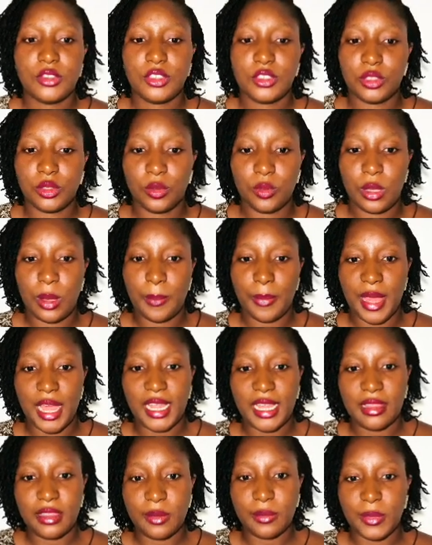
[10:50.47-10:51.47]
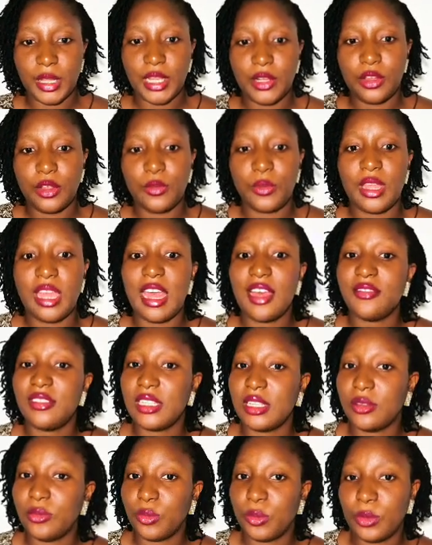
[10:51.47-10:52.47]
So we are back in the menu. We
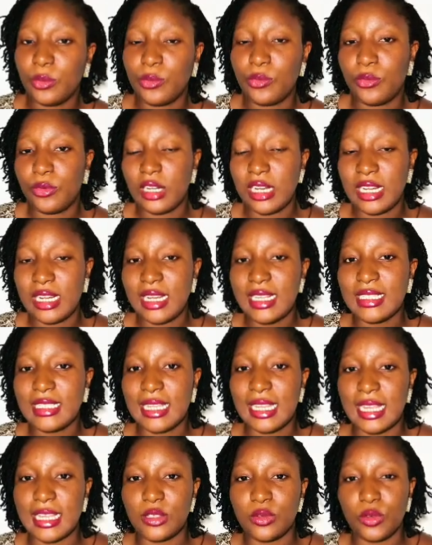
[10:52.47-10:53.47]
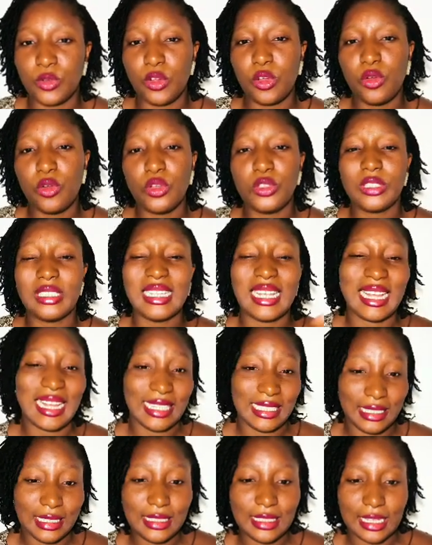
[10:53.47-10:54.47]
have in this case, we don't go to the
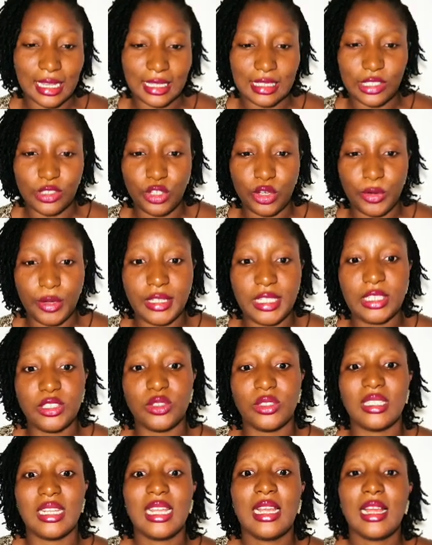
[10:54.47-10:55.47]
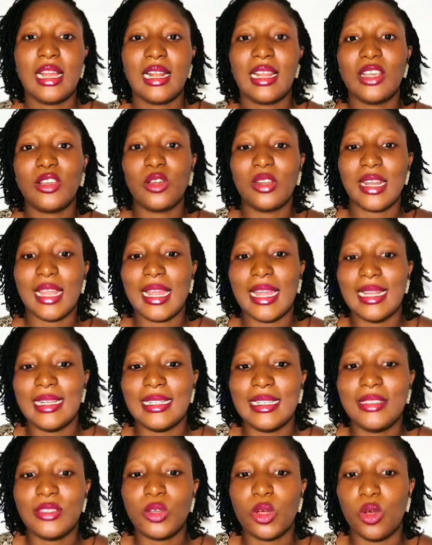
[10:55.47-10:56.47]
edit category, we don't click on
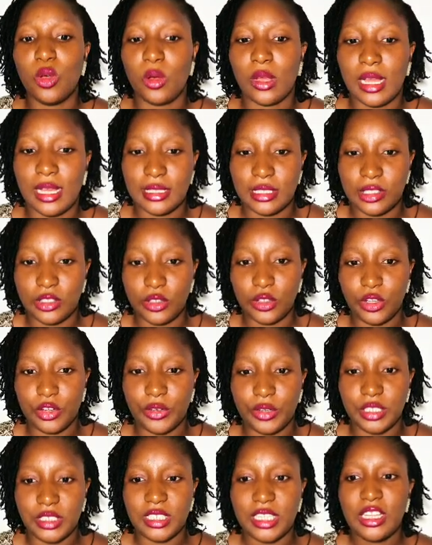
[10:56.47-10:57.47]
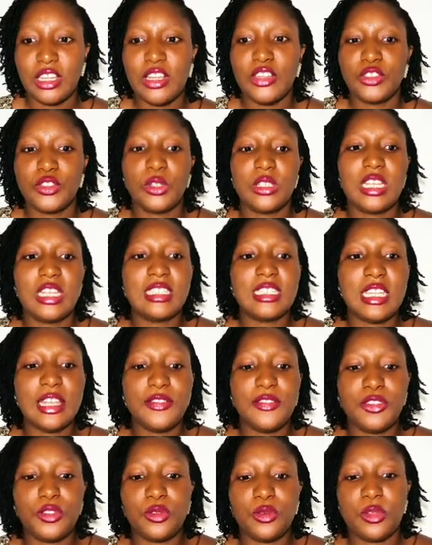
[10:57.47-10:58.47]
edit all categories. So this
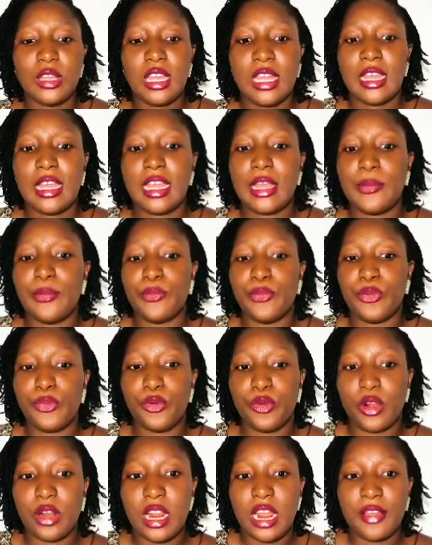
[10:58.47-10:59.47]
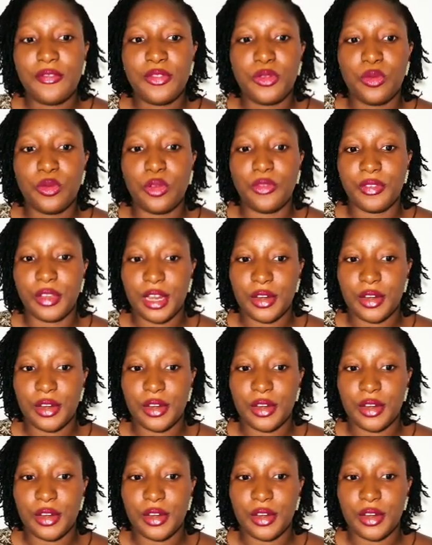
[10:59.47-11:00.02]
gives you a broader view of